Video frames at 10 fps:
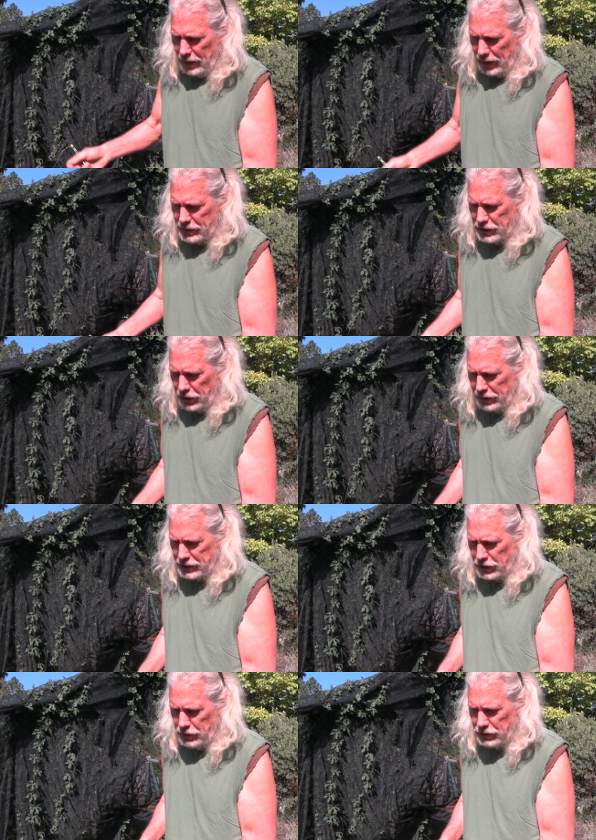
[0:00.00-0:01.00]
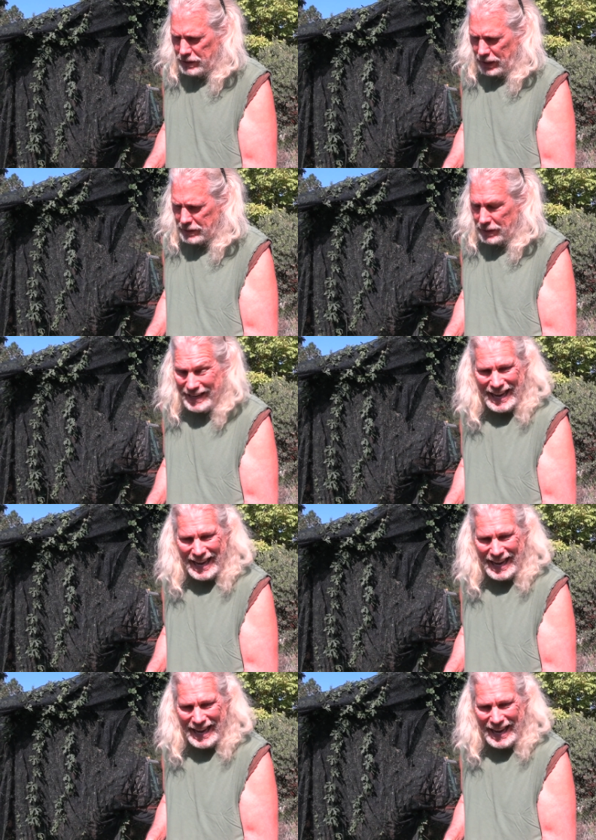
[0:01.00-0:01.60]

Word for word: And so it's used as an